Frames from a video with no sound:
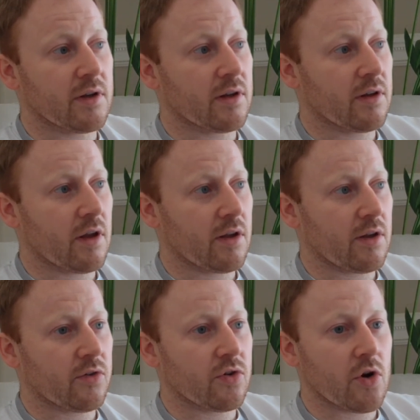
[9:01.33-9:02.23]
It, it,
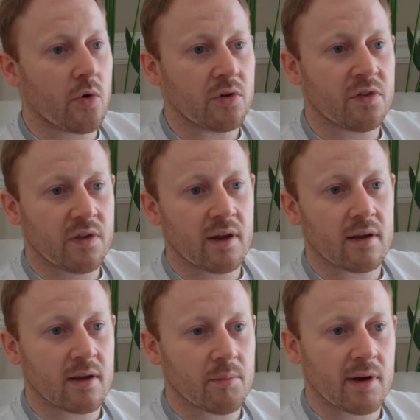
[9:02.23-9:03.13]
it's the only
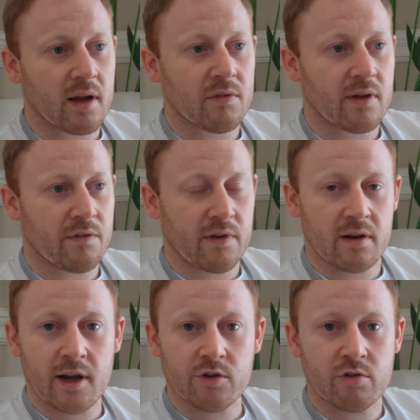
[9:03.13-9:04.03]
thing in my life that I
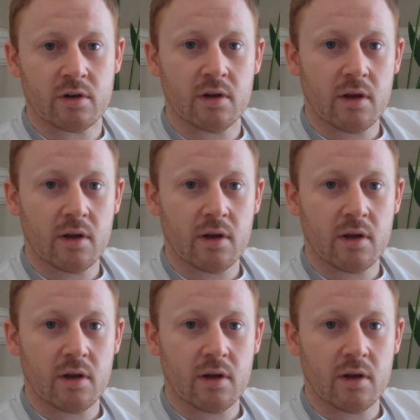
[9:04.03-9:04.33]
felt natural.